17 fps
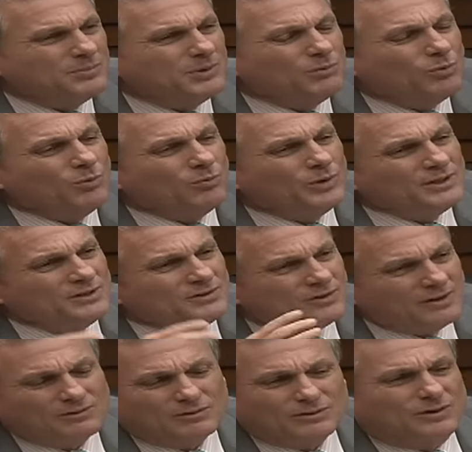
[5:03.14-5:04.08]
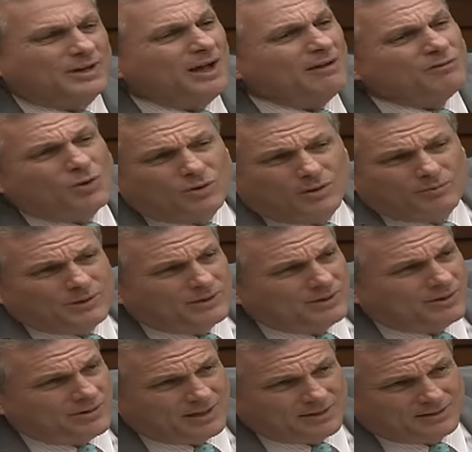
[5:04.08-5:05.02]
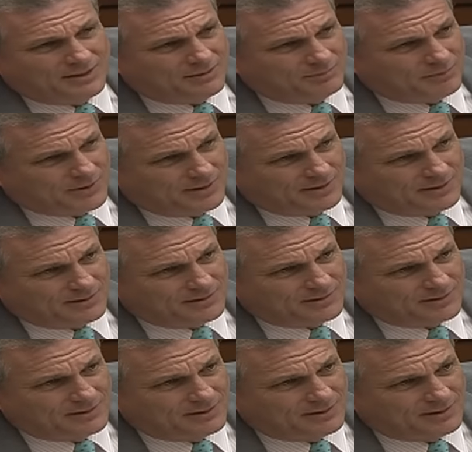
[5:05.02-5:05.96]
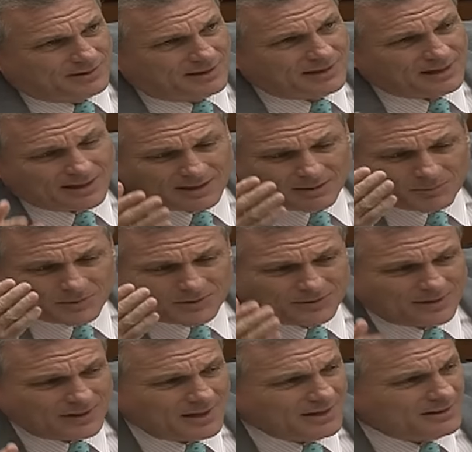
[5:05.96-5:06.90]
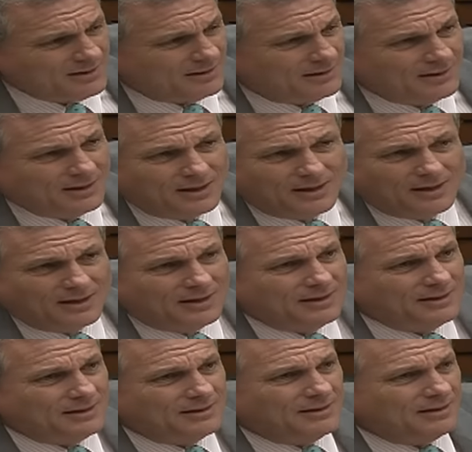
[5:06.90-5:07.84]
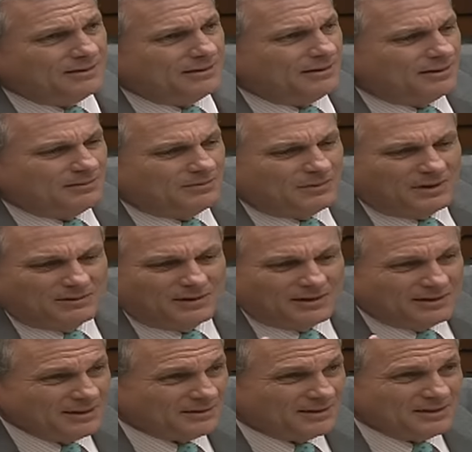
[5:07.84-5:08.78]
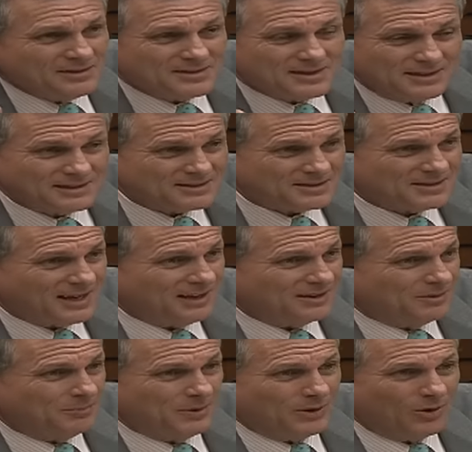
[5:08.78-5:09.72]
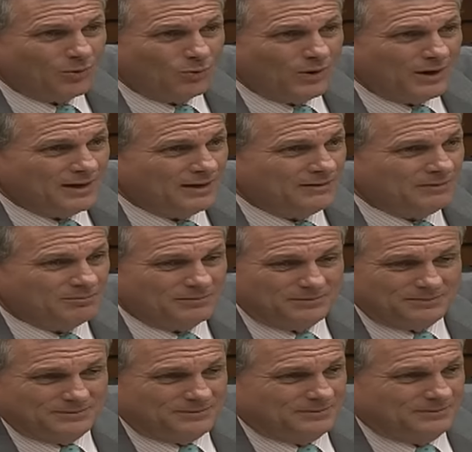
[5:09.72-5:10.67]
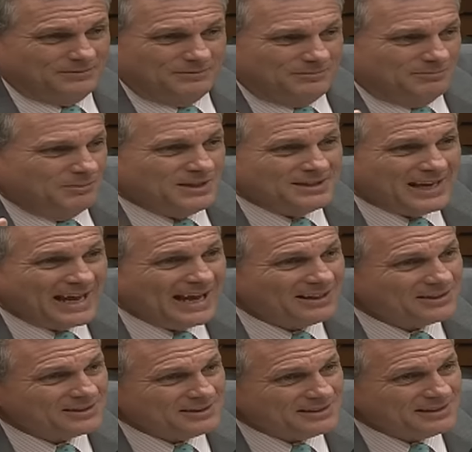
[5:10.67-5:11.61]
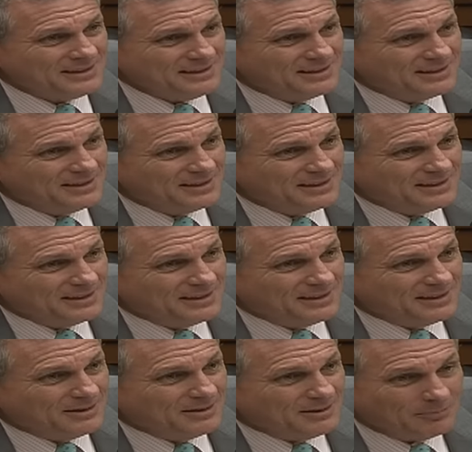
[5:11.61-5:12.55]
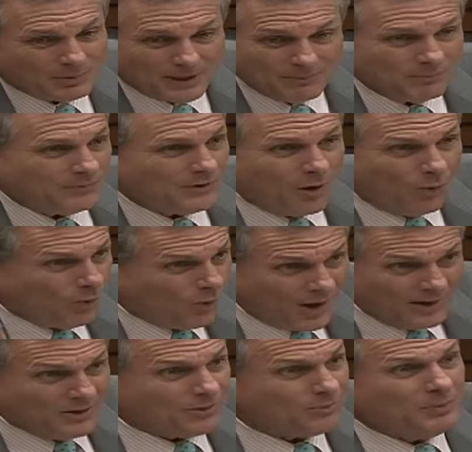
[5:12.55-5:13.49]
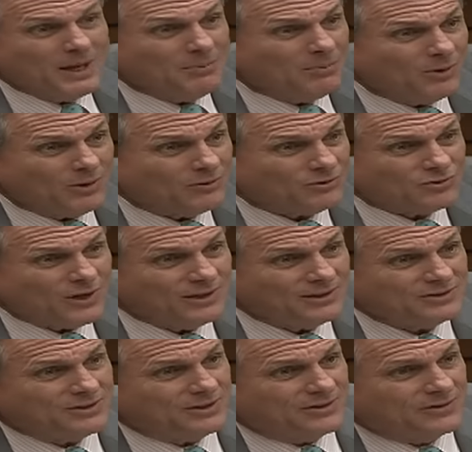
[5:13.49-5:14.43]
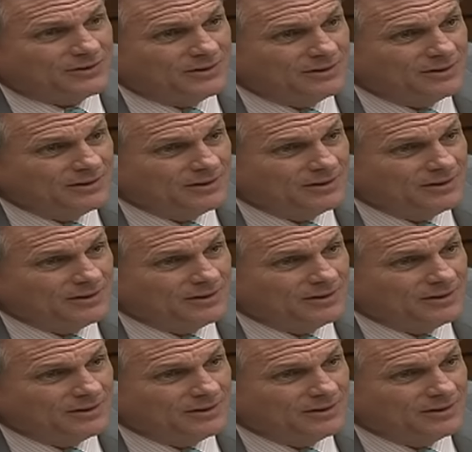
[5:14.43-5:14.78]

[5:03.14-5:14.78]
but when we dis- look, I've only been here 18 months, and and I'm going to tell you, it, this inside the beltway mentality, people, no wonder people don't trust us.